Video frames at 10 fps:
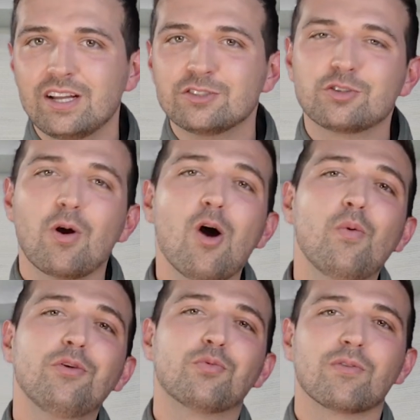so
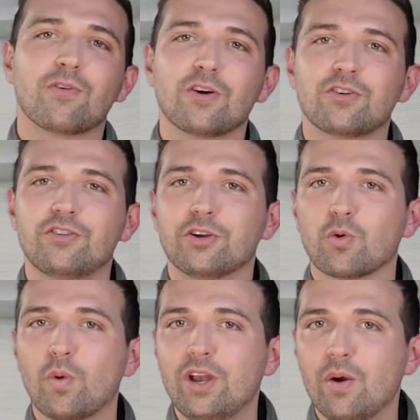always refer to your
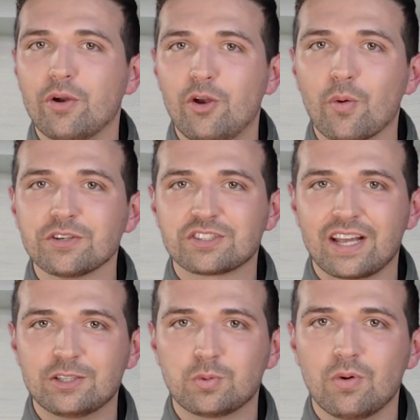window and door
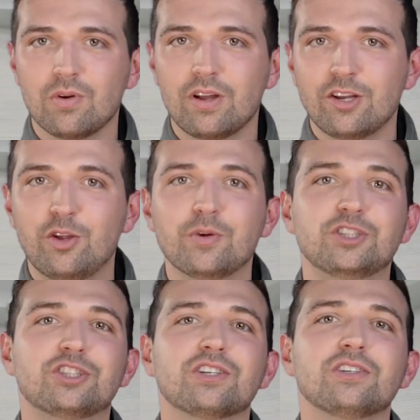schedule to
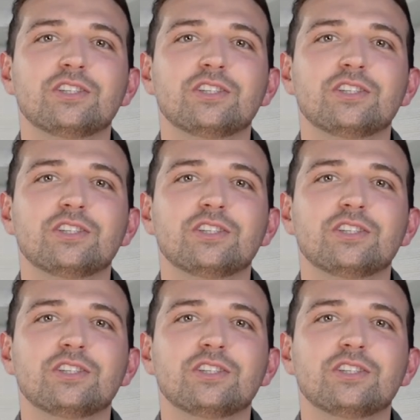ensure